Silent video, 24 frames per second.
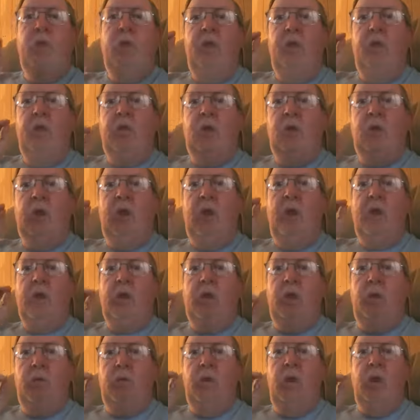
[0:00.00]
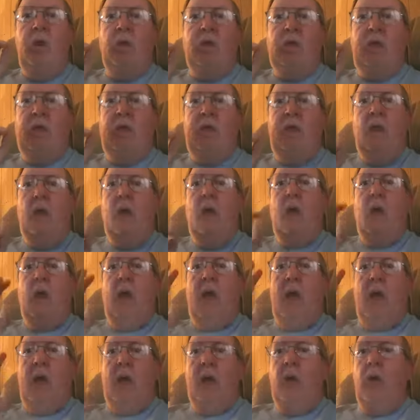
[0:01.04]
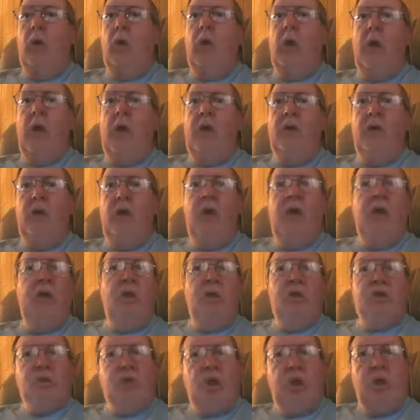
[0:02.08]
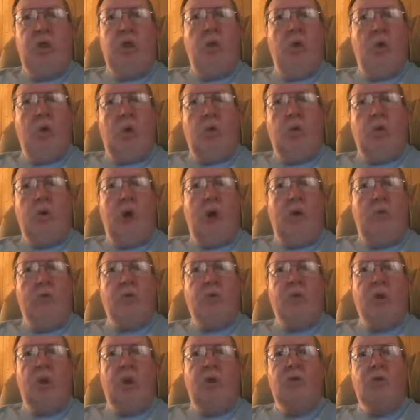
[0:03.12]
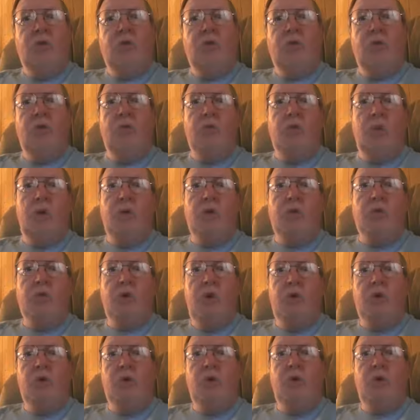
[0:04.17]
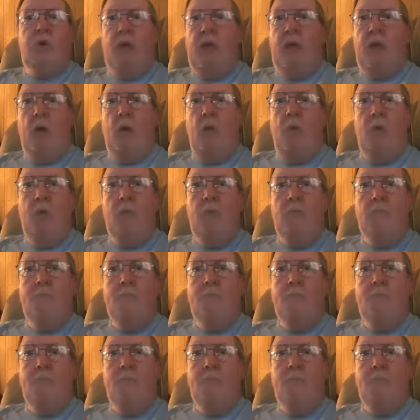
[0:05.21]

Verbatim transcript: You do not communicate. I do not need to see your driver's license and registration now.